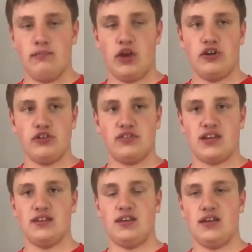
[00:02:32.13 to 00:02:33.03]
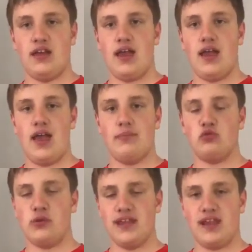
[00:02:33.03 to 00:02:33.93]
my Audio Technica
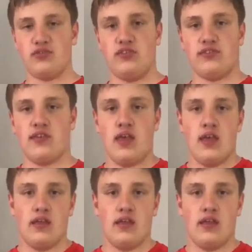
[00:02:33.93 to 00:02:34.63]
M20 X's,